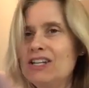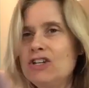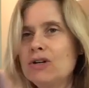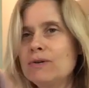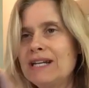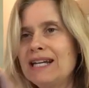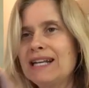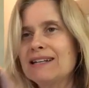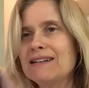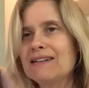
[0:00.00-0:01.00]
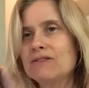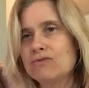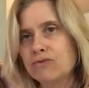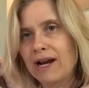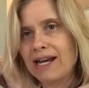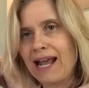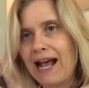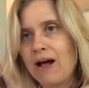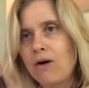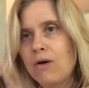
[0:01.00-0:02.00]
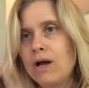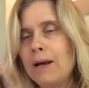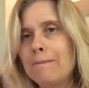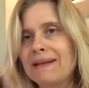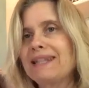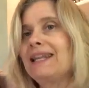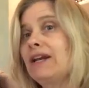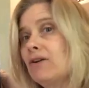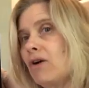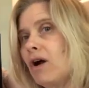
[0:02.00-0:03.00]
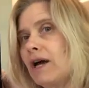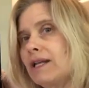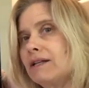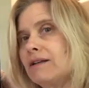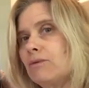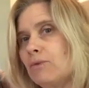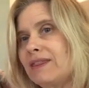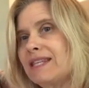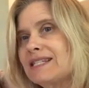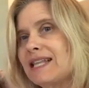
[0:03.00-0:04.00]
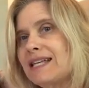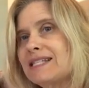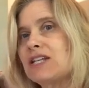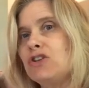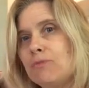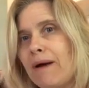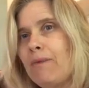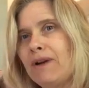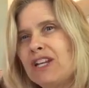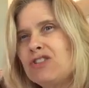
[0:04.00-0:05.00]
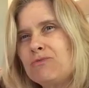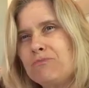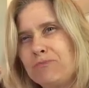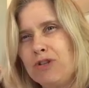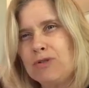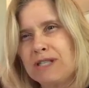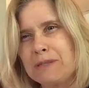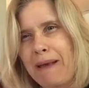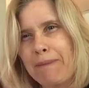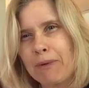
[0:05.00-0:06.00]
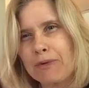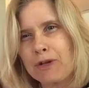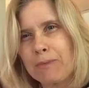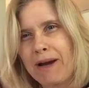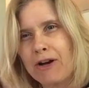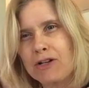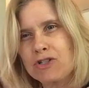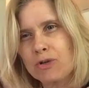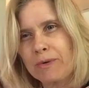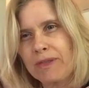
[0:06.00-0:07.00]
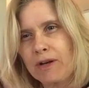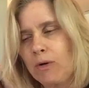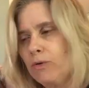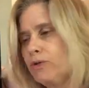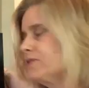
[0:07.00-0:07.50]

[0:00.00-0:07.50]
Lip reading: you don't need it right now, but later on with this lesson, you might want to use this paper with your parents or with an older